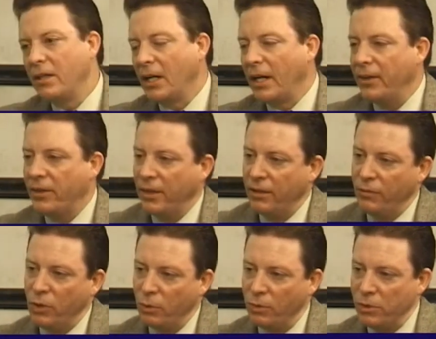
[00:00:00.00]
that I think
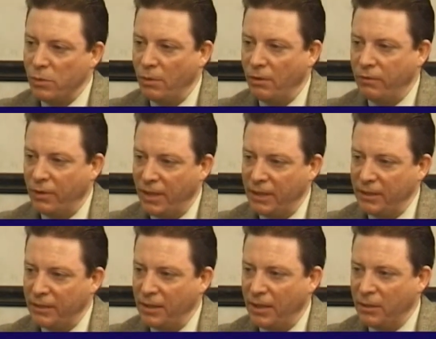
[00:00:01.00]
viewers will
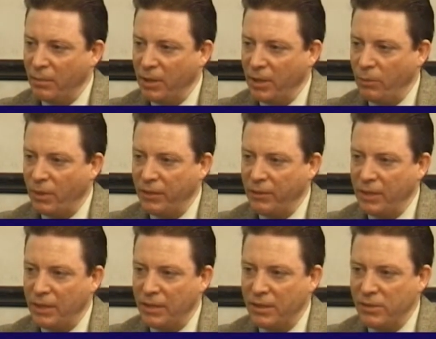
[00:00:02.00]
find, Dr. Meriwether,
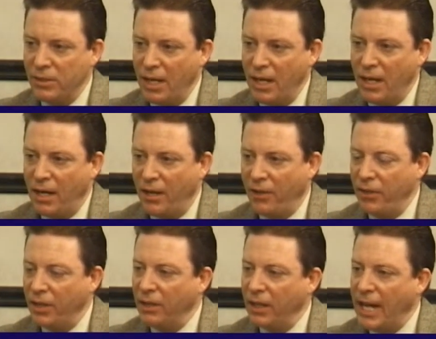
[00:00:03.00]
is
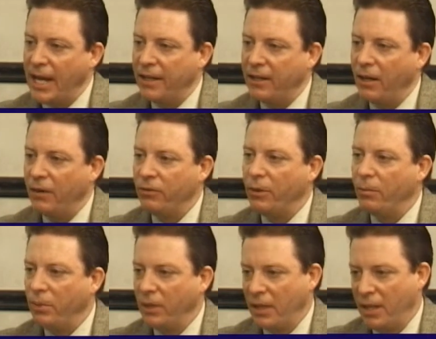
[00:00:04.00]
the lack of
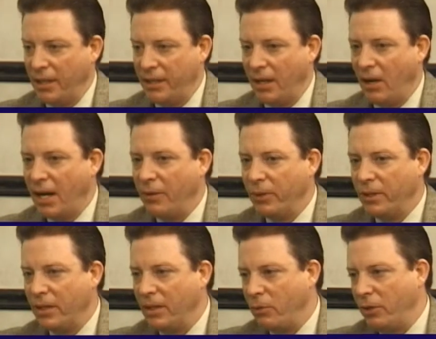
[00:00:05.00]
blood. Now, I
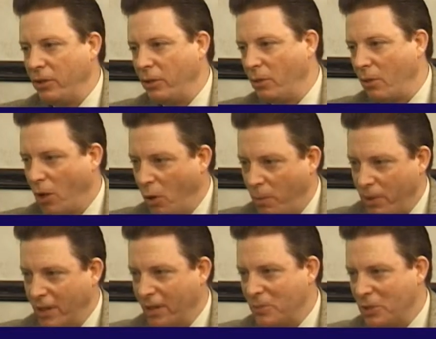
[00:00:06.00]
would think when you
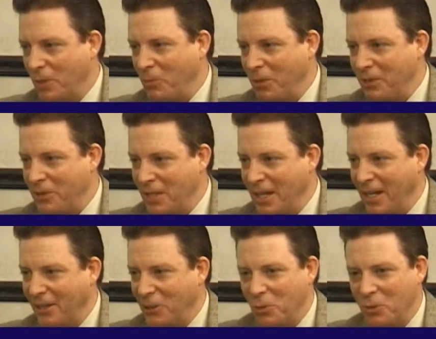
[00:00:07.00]
open up someone's
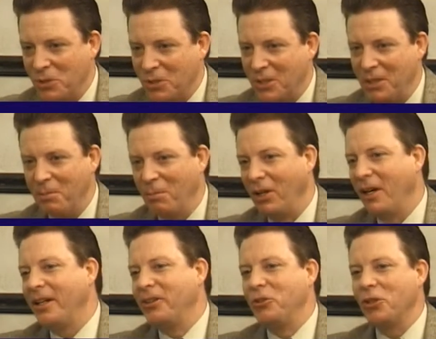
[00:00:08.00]
neck, you would see
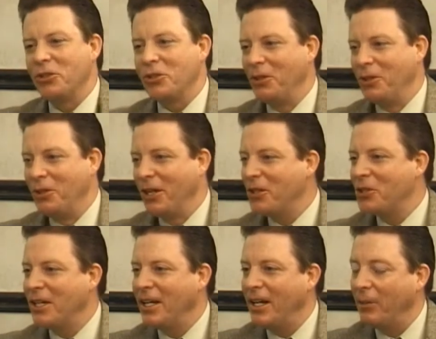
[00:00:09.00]
blood just
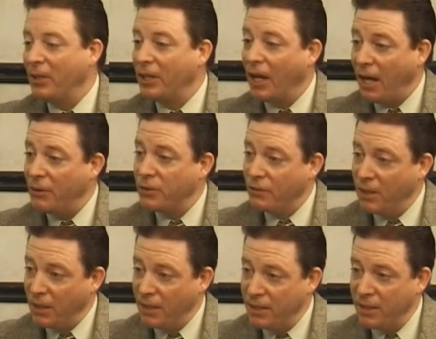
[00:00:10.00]
gushing out, but I was
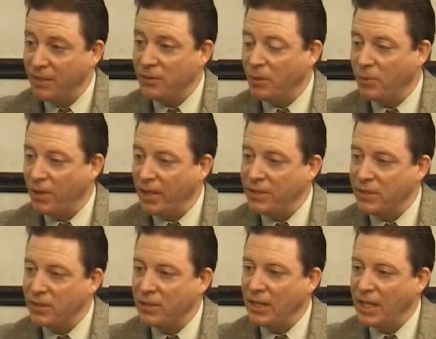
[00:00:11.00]
very
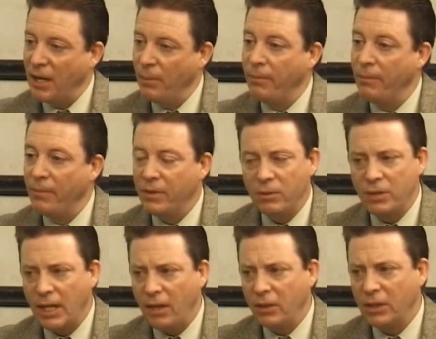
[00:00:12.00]
surprised to see
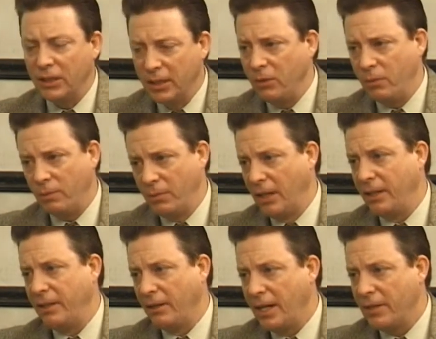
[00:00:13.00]
how little
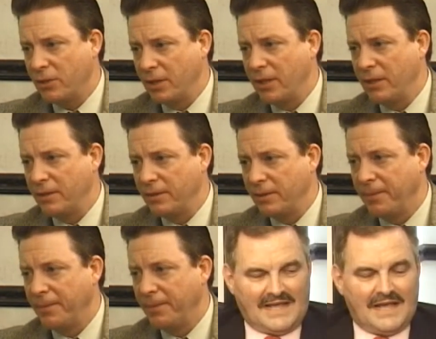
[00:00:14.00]
blood there actually is.
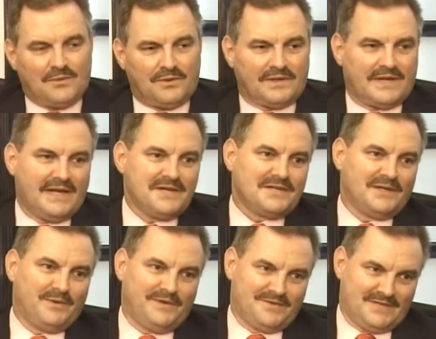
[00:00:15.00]
Well, occasionally
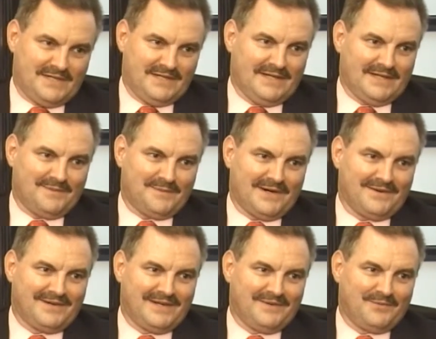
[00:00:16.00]
we've seen that,
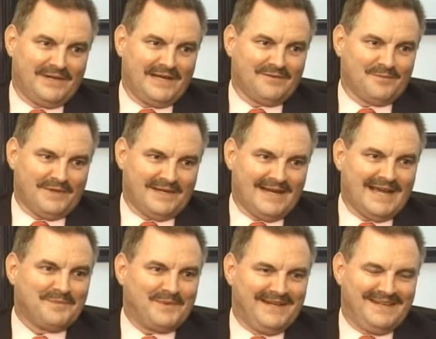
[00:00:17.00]
Myron, and we haven't been
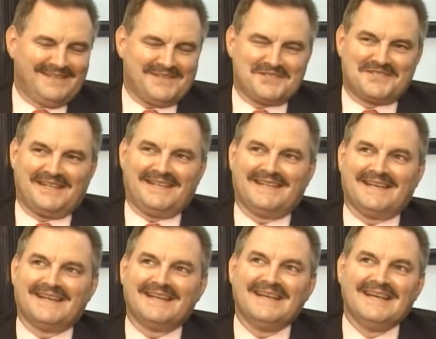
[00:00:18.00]
happy to see
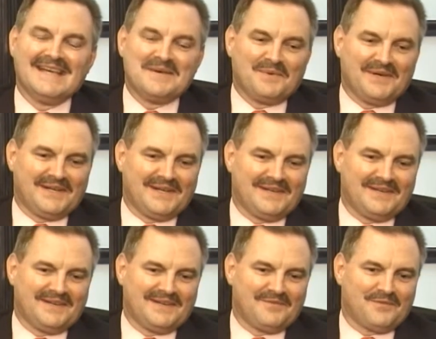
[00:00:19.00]
that.
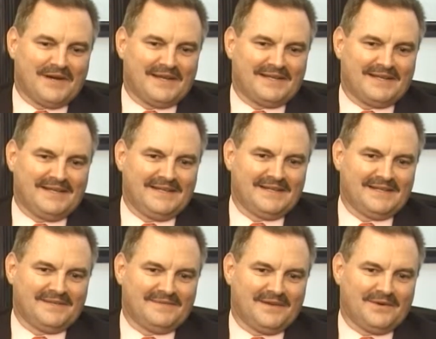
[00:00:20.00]
But frankly,
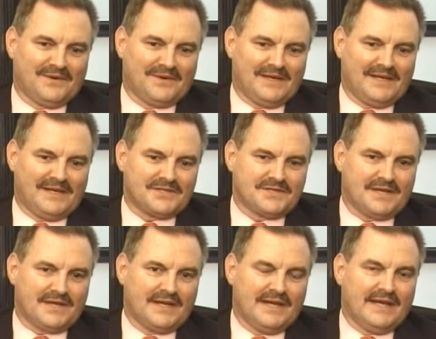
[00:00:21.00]
all kidding
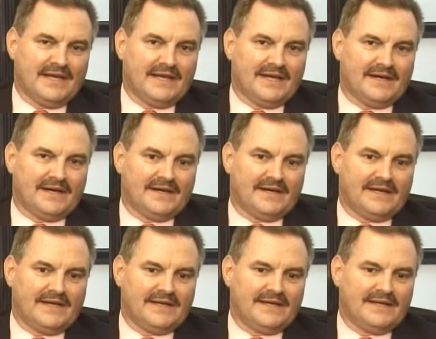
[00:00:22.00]
aside,
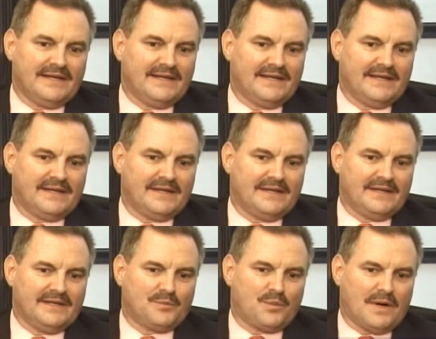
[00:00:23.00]
it
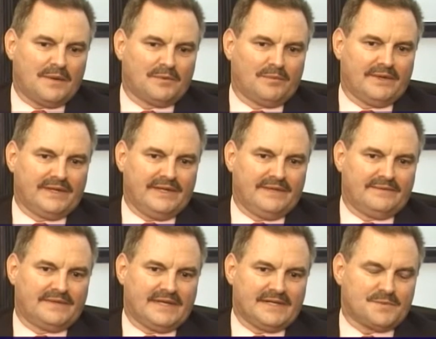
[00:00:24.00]
probably
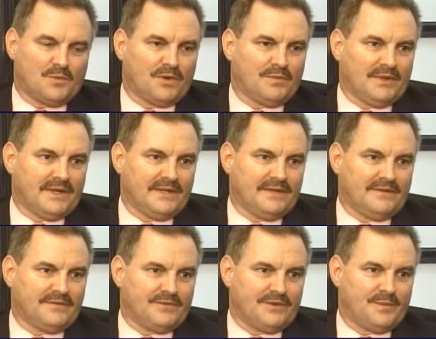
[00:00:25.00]
takes more
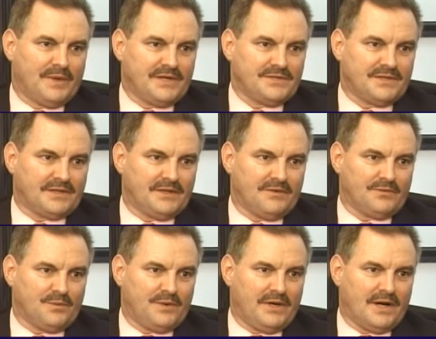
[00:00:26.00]
blood for the patient to go
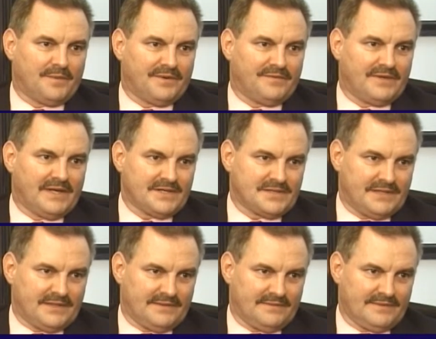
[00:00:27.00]
through preoperative
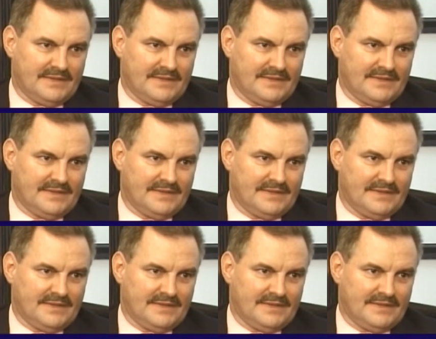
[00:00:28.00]
testing